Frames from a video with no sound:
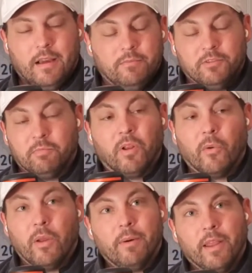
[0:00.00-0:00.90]
I'm just
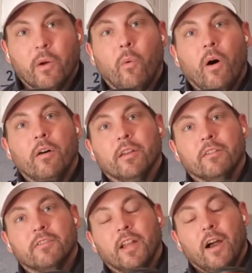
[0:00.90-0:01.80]
blown away by the
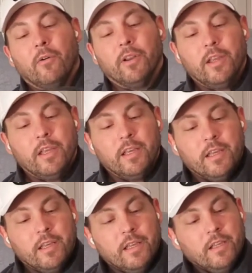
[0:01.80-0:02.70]
quality of sound.
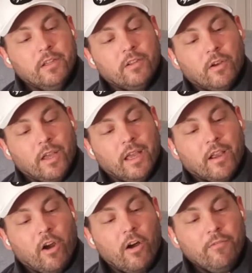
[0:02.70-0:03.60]
So
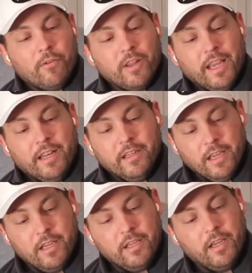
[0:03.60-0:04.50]
golf
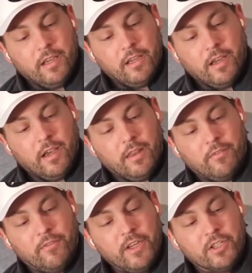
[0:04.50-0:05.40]
related,
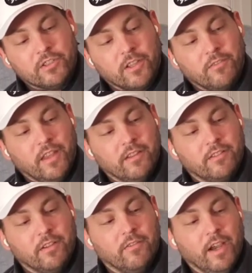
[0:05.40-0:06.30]
the features of
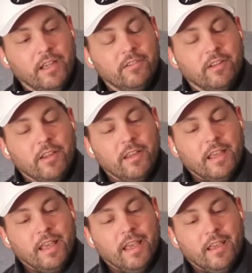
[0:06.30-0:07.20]
this device
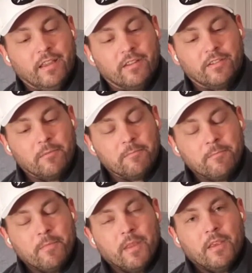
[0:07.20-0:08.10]
is
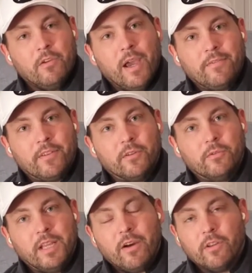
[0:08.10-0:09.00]
you have
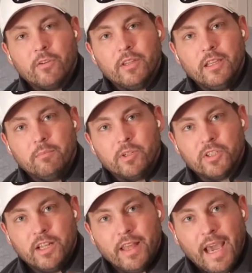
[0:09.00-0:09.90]
to download the
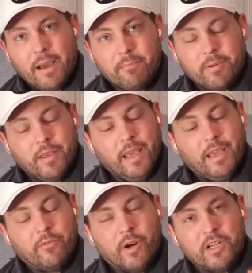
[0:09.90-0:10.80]
Bushnell app
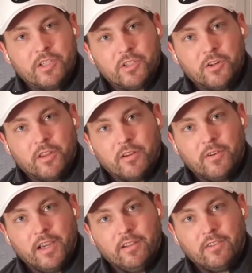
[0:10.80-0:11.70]
and register the
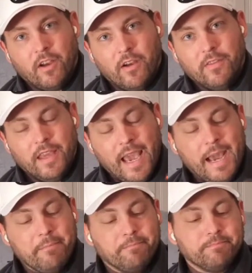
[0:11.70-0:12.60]
device on the
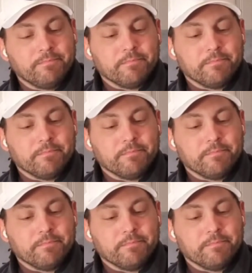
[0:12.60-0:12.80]
app.